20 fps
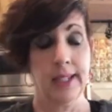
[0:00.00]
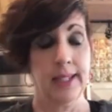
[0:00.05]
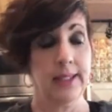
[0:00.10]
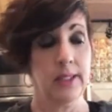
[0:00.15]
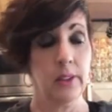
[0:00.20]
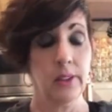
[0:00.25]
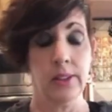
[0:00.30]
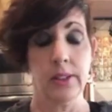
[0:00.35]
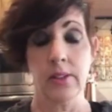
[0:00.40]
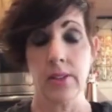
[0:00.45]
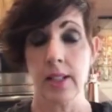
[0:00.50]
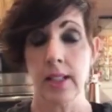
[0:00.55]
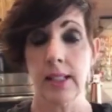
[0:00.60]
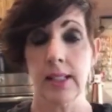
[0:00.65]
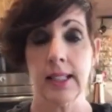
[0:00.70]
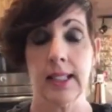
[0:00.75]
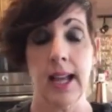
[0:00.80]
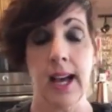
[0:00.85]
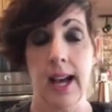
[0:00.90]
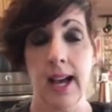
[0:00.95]
I know there's a
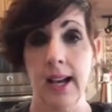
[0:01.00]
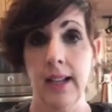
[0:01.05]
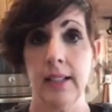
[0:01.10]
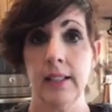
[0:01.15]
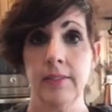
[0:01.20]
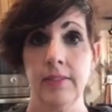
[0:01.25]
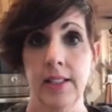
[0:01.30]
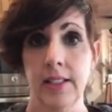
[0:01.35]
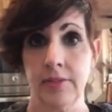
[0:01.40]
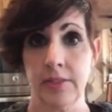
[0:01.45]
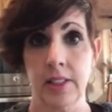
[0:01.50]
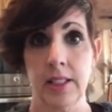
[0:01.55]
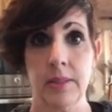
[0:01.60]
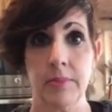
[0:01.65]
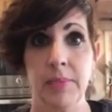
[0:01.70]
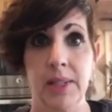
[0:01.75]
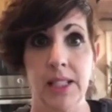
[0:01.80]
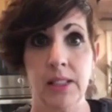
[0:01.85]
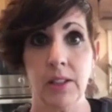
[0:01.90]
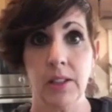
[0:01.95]
lot of different
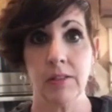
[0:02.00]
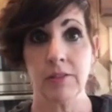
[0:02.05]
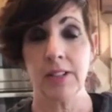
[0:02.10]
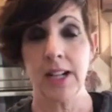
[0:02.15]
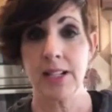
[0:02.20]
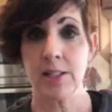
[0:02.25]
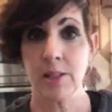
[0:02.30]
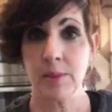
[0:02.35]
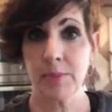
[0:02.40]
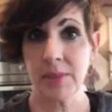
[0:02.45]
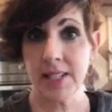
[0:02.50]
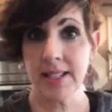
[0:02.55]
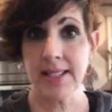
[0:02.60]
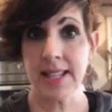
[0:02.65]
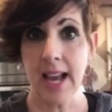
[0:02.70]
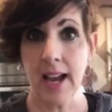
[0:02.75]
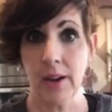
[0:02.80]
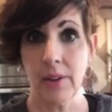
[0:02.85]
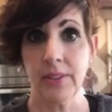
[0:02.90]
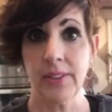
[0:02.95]
meatloaf recipes
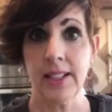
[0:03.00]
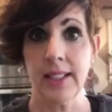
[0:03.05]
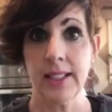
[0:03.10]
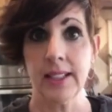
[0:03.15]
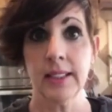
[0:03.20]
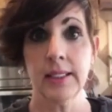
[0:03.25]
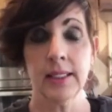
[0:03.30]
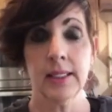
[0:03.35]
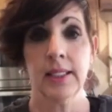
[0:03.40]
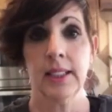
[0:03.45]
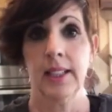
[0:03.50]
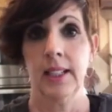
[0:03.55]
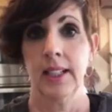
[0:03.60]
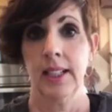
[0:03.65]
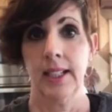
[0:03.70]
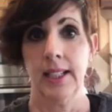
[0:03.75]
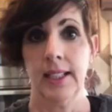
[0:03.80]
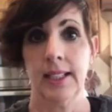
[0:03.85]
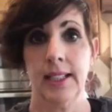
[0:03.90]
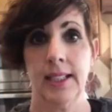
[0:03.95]
out there.
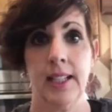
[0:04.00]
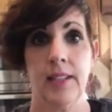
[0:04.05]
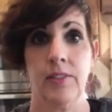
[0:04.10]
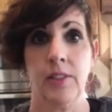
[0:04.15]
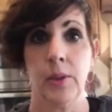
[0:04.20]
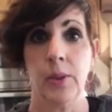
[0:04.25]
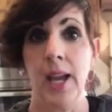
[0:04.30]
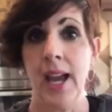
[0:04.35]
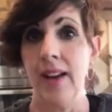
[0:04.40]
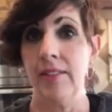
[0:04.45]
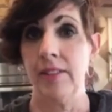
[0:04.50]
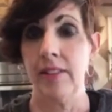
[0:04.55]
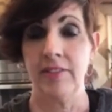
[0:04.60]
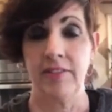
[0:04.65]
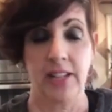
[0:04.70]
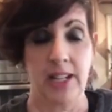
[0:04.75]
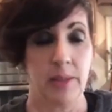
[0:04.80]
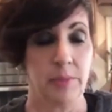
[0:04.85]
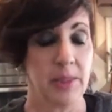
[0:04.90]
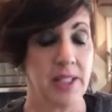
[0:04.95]
If you have a
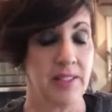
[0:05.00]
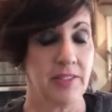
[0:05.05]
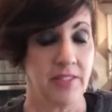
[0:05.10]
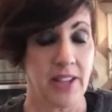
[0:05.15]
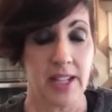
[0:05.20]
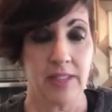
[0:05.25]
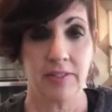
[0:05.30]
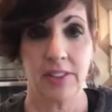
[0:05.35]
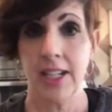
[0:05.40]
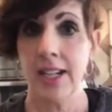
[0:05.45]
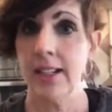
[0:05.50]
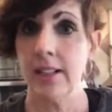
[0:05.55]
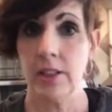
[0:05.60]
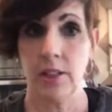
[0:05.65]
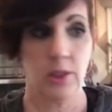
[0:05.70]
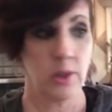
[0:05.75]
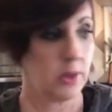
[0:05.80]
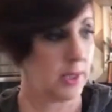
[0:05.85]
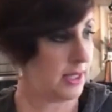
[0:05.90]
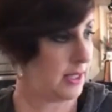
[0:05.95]
family favorite,
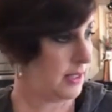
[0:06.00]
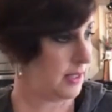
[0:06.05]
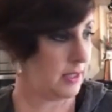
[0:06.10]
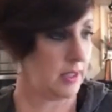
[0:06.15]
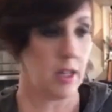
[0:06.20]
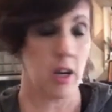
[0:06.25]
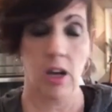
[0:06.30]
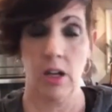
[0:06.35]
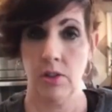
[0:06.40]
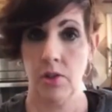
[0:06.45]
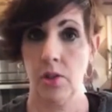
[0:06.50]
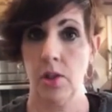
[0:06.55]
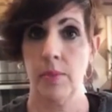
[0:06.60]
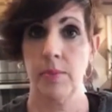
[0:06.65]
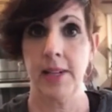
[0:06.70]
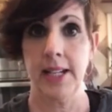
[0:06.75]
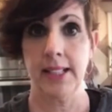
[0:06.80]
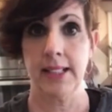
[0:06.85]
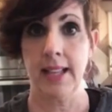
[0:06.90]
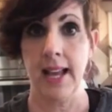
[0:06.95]
you can also
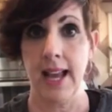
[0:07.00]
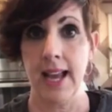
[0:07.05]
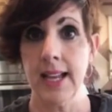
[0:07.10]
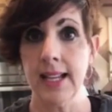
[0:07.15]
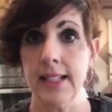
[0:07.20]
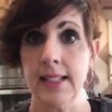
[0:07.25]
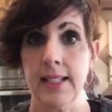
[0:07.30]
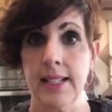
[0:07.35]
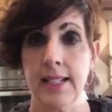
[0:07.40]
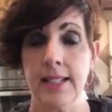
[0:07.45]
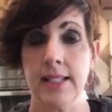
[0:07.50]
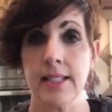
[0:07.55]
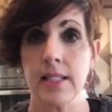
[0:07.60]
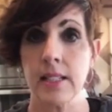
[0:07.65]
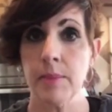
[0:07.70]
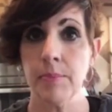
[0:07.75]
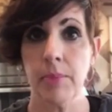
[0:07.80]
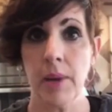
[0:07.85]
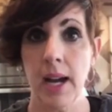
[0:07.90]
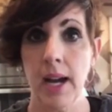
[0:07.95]
make that in the
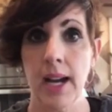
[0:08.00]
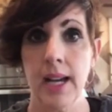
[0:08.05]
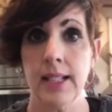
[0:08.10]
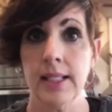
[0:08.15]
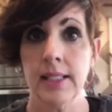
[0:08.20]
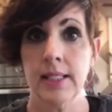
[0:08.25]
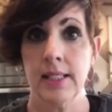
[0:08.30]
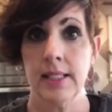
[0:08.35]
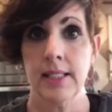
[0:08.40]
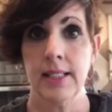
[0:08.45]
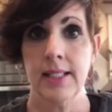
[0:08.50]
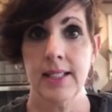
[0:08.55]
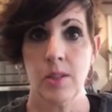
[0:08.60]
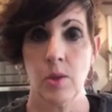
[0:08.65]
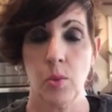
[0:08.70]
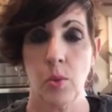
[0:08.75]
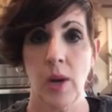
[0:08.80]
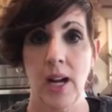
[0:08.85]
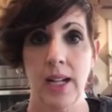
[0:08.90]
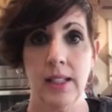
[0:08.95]
Instant Pot
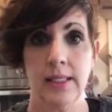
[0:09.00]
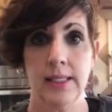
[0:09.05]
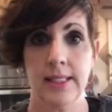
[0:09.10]
as well.